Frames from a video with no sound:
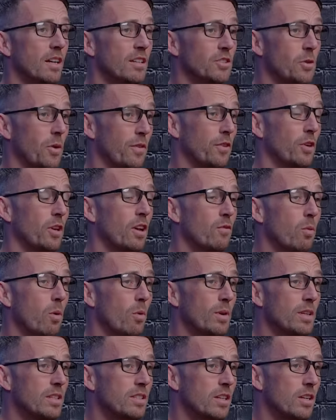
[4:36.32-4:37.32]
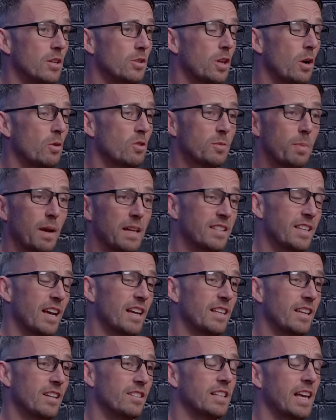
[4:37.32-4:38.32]
So if you love what we do, don't spend
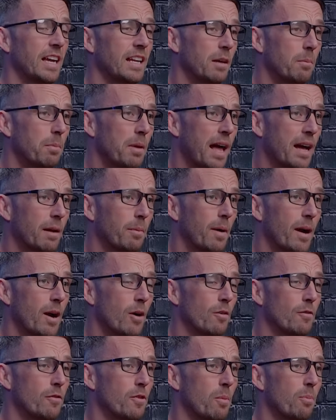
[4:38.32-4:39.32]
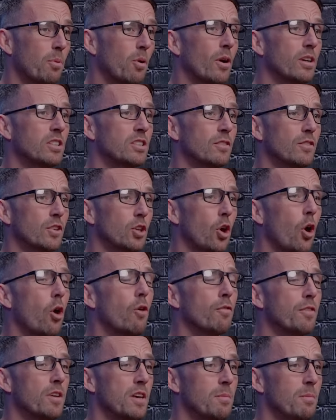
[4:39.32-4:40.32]
ten years getting a black belt. For the price of a
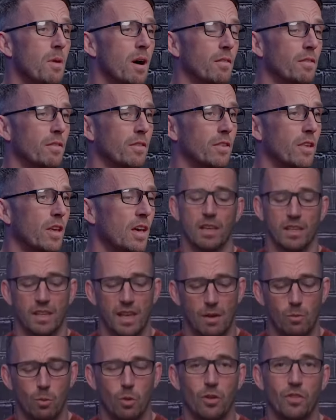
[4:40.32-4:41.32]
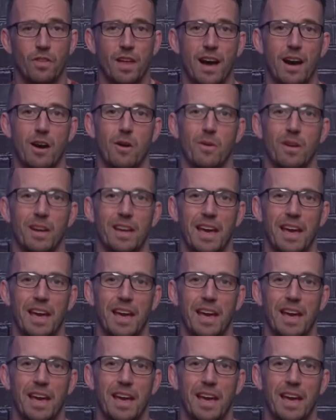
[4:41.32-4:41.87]
coffee a month, get one now.